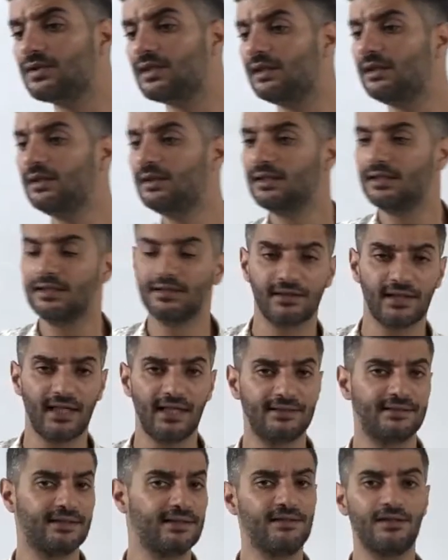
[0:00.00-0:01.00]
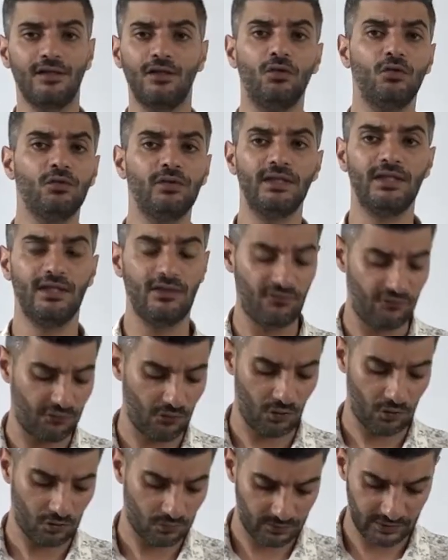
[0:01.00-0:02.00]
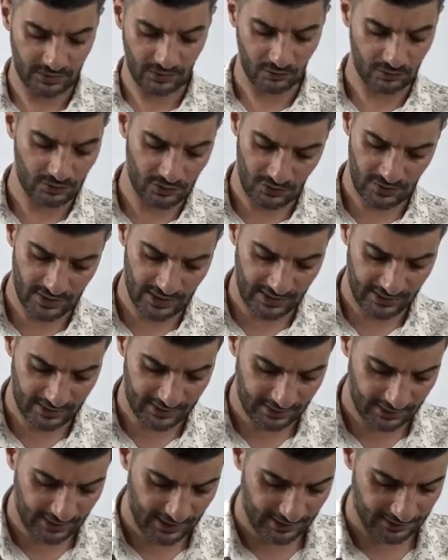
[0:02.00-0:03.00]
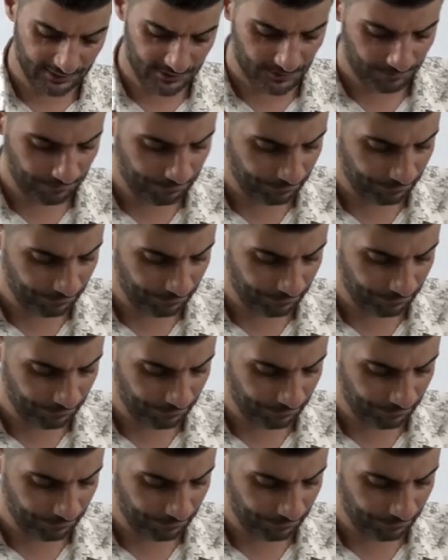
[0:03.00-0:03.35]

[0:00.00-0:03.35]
in writing, the only form. We don't use anything else.